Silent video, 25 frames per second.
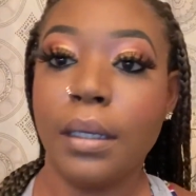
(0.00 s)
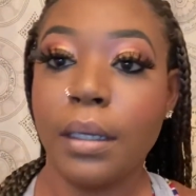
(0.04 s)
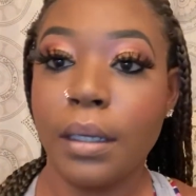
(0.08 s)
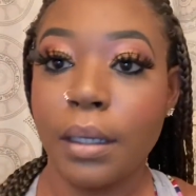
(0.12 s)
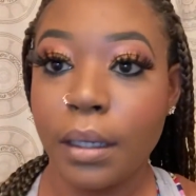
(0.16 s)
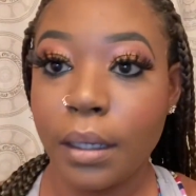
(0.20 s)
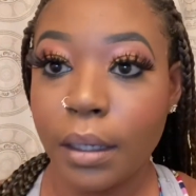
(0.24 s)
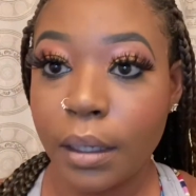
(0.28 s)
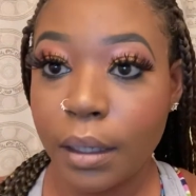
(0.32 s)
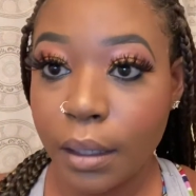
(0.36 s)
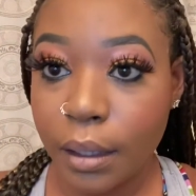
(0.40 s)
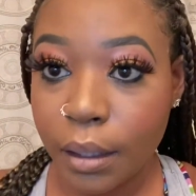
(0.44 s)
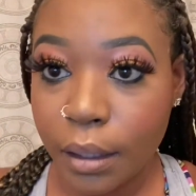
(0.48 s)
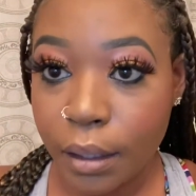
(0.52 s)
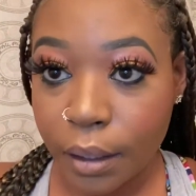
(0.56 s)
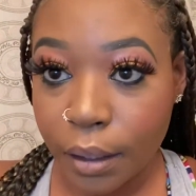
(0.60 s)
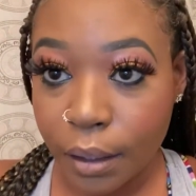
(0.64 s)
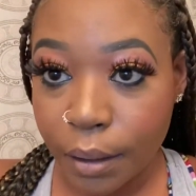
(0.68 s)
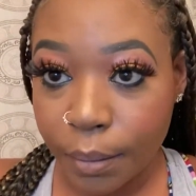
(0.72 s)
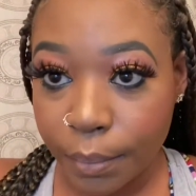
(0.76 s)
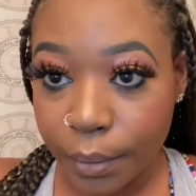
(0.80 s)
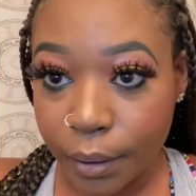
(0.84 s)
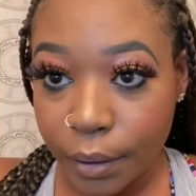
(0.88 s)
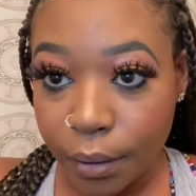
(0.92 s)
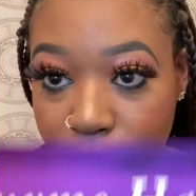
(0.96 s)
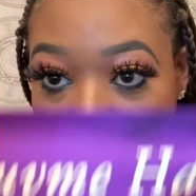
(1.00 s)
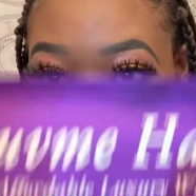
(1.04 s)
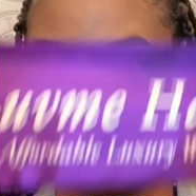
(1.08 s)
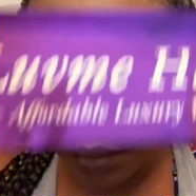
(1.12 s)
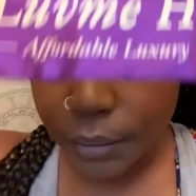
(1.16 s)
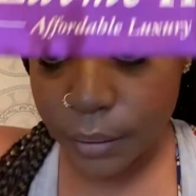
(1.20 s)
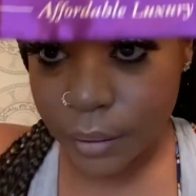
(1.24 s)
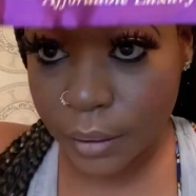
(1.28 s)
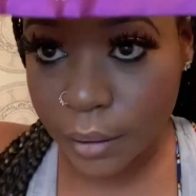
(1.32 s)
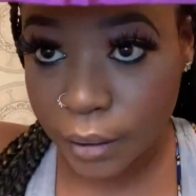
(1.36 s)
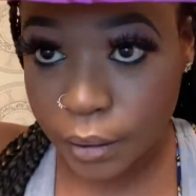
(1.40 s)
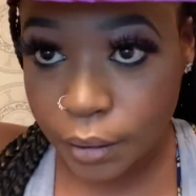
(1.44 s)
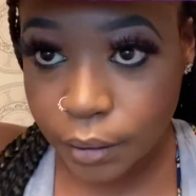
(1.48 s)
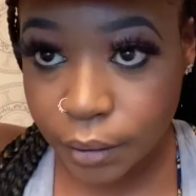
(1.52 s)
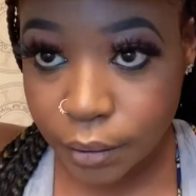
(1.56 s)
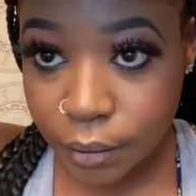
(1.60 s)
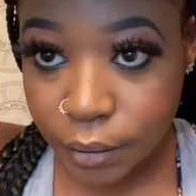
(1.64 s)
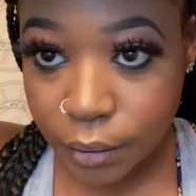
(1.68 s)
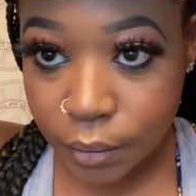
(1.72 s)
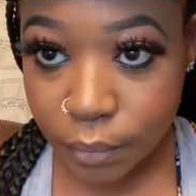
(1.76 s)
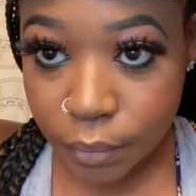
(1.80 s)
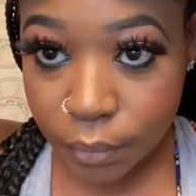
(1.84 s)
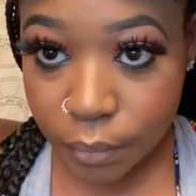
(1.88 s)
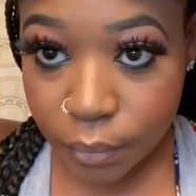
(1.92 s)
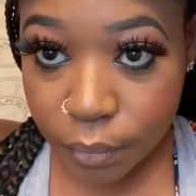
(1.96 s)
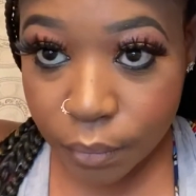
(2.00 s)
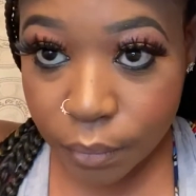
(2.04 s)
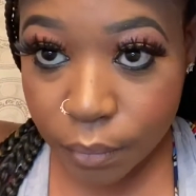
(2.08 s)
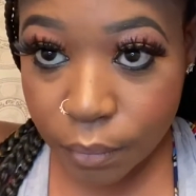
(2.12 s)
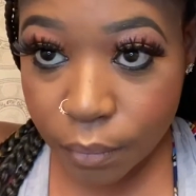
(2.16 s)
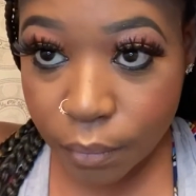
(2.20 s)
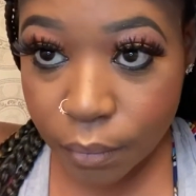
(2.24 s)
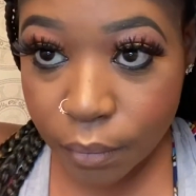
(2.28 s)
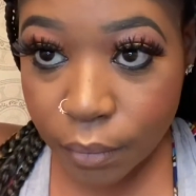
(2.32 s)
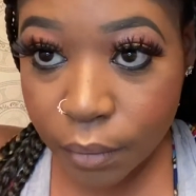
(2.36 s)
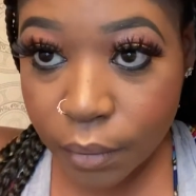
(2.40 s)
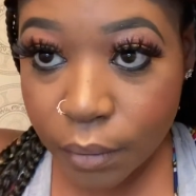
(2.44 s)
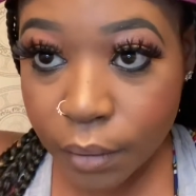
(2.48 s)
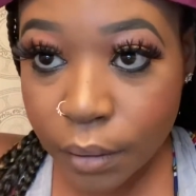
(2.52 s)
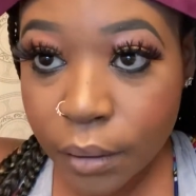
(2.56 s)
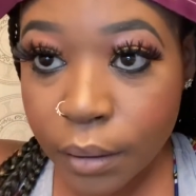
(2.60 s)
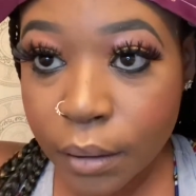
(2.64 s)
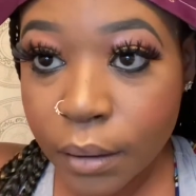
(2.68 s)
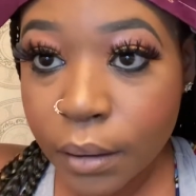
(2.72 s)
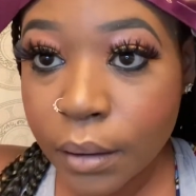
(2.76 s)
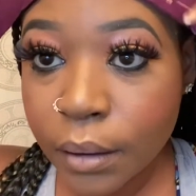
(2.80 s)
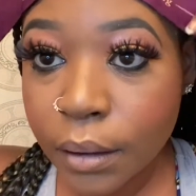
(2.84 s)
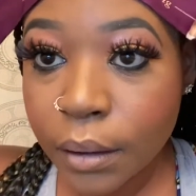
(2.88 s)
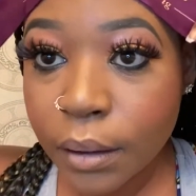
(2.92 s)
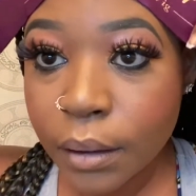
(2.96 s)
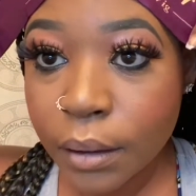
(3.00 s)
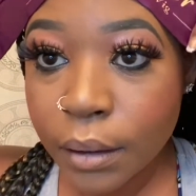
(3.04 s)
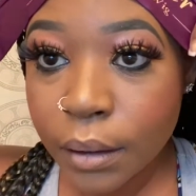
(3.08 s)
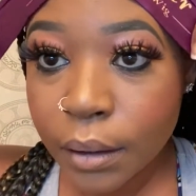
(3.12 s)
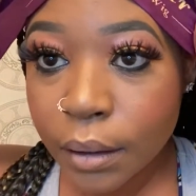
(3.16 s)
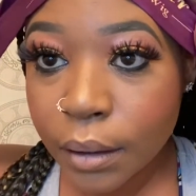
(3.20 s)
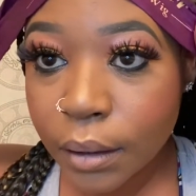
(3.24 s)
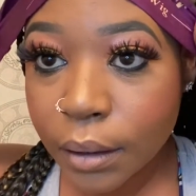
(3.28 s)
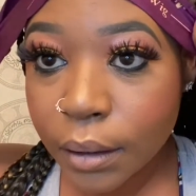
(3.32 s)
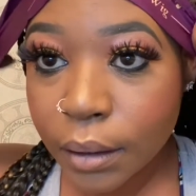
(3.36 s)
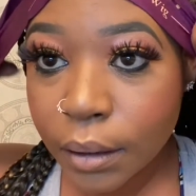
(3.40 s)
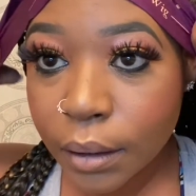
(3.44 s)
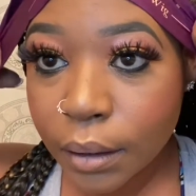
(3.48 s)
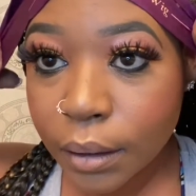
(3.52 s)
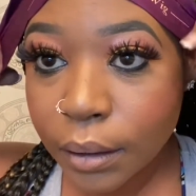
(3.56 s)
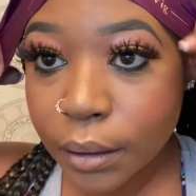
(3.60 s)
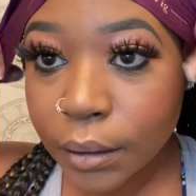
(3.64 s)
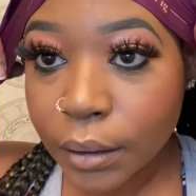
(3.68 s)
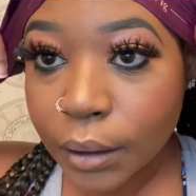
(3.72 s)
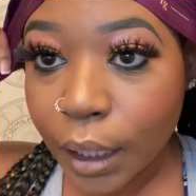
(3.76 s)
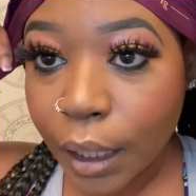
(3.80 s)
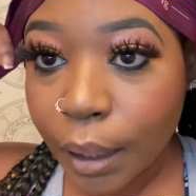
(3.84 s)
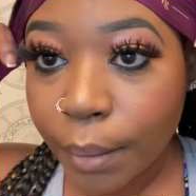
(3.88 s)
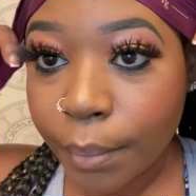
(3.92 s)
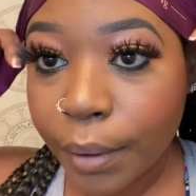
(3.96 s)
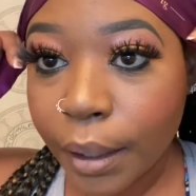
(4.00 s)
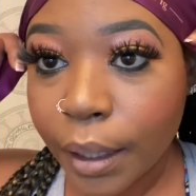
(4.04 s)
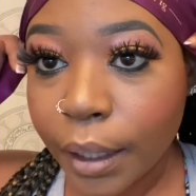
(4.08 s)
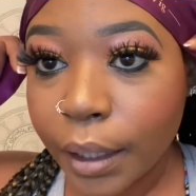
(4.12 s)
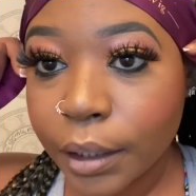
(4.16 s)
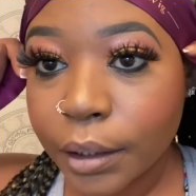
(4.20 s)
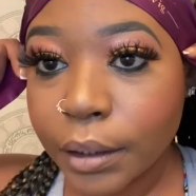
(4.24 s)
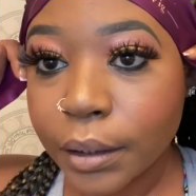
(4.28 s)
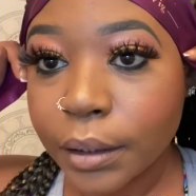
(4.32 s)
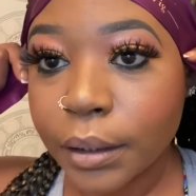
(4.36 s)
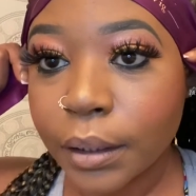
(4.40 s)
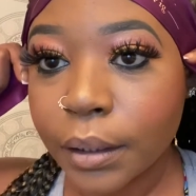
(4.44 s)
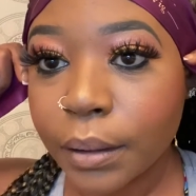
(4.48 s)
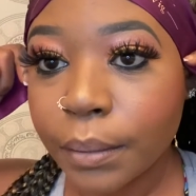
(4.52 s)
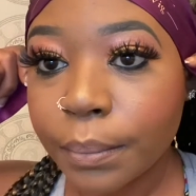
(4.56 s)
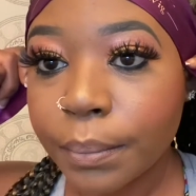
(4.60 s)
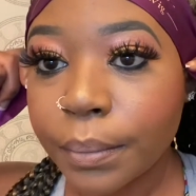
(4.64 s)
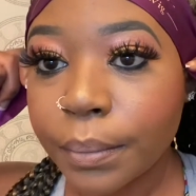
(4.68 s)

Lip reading: And I'm gonna use this to tie my edges up.